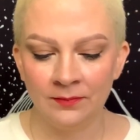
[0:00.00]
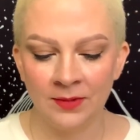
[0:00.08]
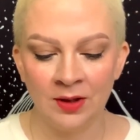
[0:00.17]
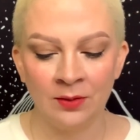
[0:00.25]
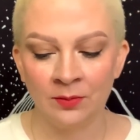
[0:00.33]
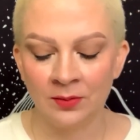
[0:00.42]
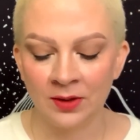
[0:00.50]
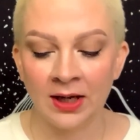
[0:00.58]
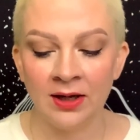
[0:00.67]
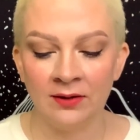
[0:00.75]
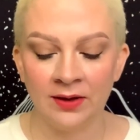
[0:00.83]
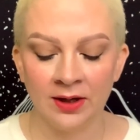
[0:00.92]

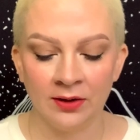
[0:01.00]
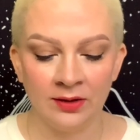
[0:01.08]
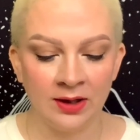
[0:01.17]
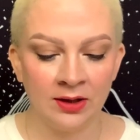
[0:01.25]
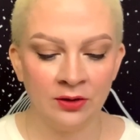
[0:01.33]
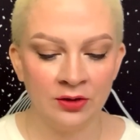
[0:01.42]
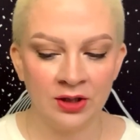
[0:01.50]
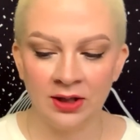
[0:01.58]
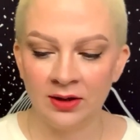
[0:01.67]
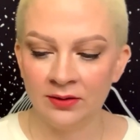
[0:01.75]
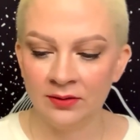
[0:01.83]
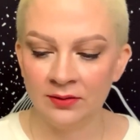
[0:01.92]
of healthy
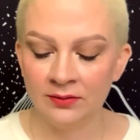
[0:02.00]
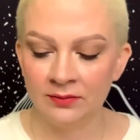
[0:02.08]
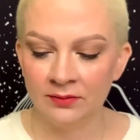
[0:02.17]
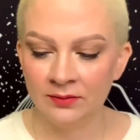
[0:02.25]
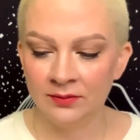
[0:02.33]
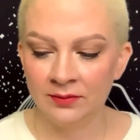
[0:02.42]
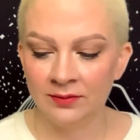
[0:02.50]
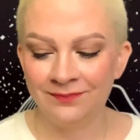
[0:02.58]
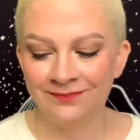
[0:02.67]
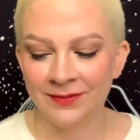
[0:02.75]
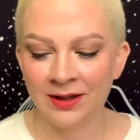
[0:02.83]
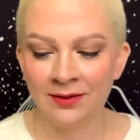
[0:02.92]
energy.
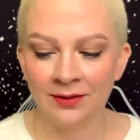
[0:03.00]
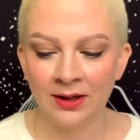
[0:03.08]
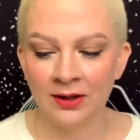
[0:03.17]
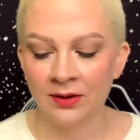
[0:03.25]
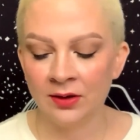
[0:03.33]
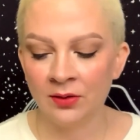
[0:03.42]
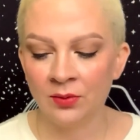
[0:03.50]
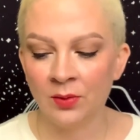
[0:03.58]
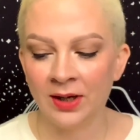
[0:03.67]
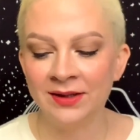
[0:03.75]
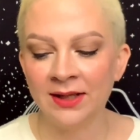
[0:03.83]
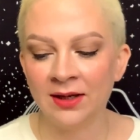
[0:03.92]

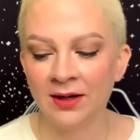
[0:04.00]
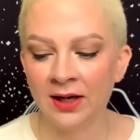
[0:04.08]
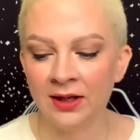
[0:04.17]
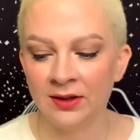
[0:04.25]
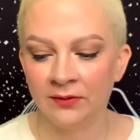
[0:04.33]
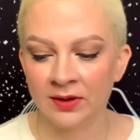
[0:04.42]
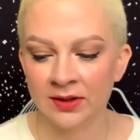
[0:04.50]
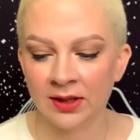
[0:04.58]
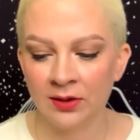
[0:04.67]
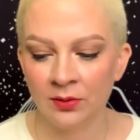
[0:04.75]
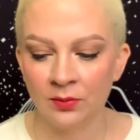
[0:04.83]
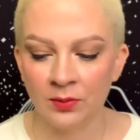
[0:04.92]
I say kind of because I
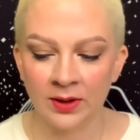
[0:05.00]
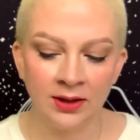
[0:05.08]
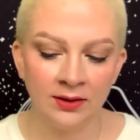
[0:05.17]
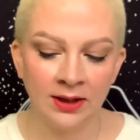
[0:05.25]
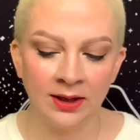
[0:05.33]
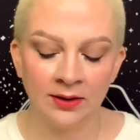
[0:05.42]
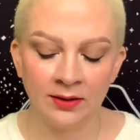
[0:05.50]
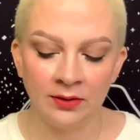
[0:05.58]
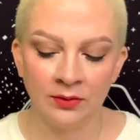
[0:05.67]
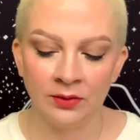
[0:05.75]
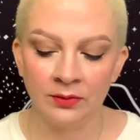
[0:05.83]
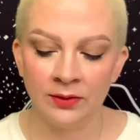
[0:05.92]
don't quite like
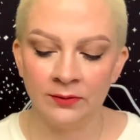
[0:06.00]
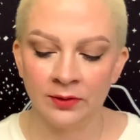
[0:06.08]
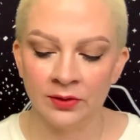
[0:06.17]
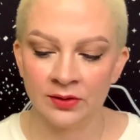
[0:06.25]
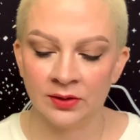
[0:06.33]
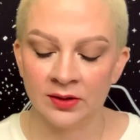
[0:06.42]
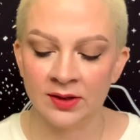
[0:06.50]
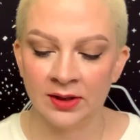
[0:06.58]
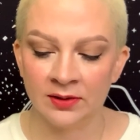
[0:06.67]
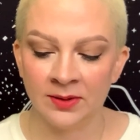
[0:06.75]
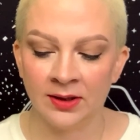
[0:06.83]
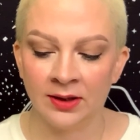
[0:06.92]
the reversal. It
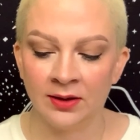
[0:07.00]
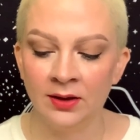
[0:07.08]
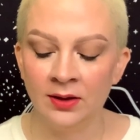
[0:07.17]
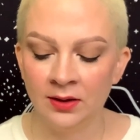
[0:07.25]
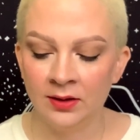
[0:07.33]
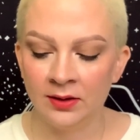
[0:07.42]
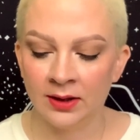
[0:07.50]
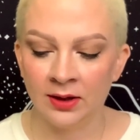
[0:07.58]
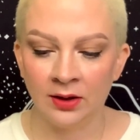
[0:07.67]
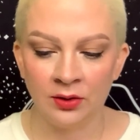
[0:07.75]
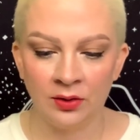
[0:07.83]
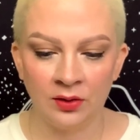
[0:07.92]
tells me that
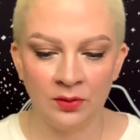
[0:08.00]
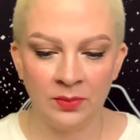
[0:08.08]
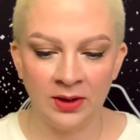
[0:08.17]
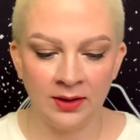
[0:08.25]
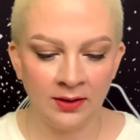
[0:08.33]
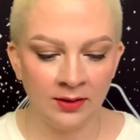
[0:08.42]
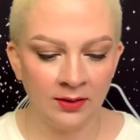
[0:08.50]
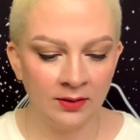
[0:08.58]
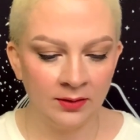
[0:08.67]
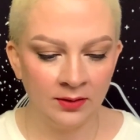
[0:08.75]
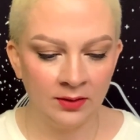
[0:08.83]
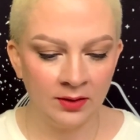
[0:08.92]
it could be,
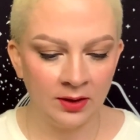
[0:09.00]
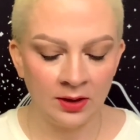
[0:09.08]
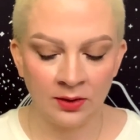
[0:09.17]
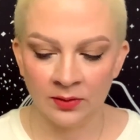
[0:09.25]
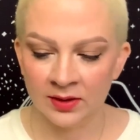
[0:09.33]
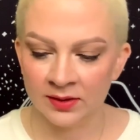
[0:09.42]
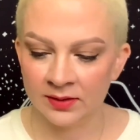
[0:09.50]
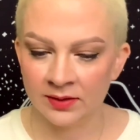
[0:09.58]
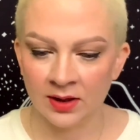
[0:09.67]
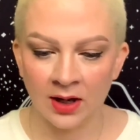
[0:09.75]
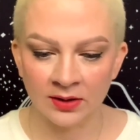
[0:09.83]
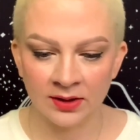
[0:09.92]
you know, this
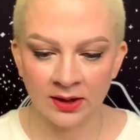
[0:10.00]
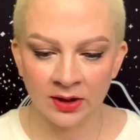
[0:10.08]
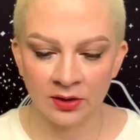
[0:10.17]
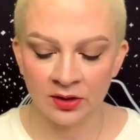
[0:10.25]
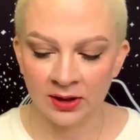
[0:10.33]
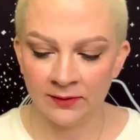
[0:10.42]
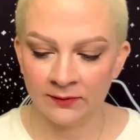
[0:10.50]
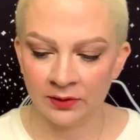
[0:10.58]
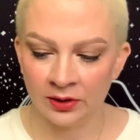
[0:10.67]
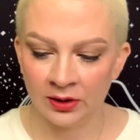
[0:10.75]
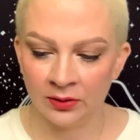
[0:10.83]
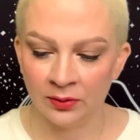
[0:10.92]
toxic energy for
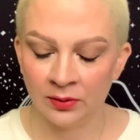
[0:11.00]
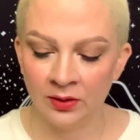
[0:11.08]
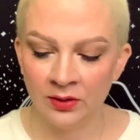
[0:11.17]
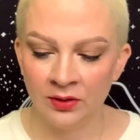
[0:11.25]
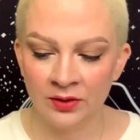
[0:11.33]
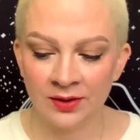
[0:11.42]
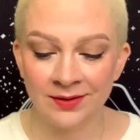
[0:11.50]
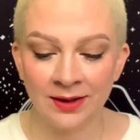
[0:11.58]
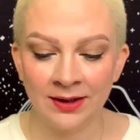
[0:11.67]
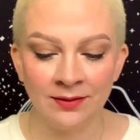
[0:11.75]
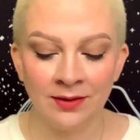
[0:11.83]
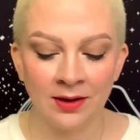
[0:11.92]
you. Just
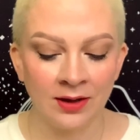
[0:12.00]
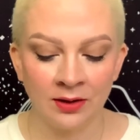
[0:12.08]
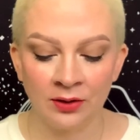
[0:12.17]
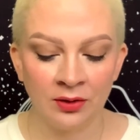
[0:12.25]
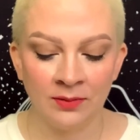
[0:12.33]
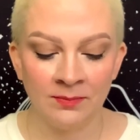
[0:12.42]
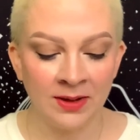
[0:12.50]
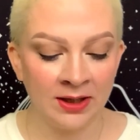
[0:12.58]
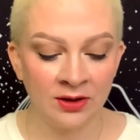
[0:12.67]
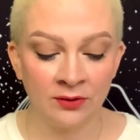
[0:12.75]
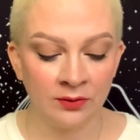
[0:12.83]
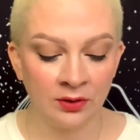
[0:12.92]
like not a good
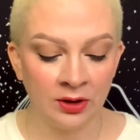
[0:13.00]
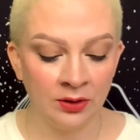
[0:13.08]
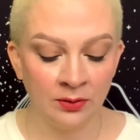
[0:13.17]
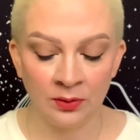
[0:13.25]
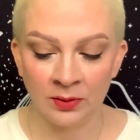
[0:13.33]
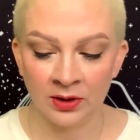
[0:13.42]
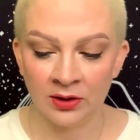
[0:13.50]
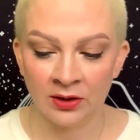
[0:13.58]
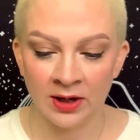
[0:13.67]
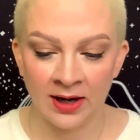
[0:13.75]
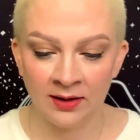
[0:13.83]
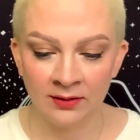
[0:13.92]
match for you and where you're
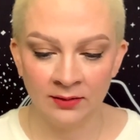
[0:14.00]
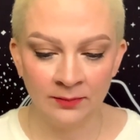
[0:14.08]
at.